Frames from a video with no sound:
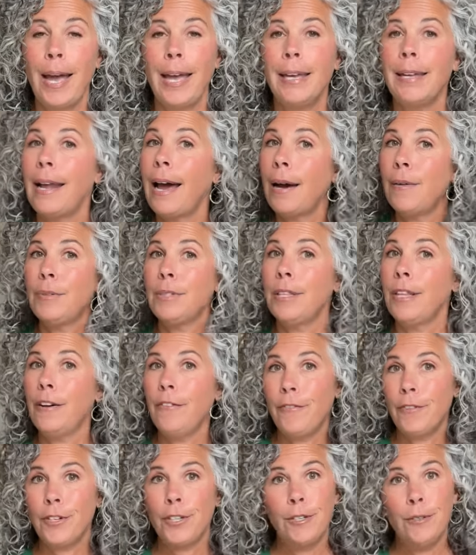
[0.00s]
and I would
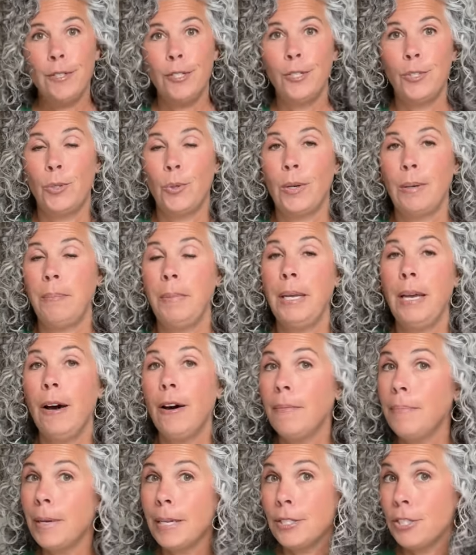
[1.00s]
love for you to join me
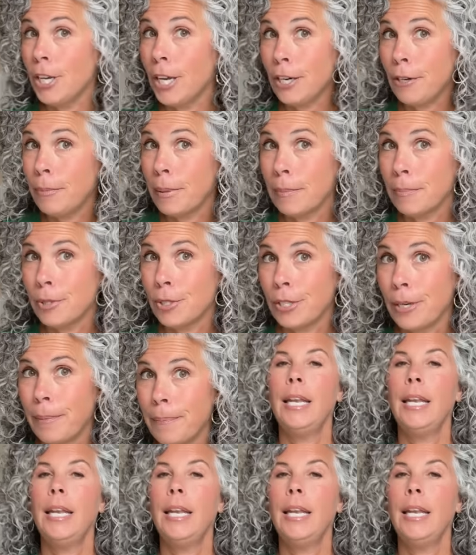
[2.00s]
on my channel membership.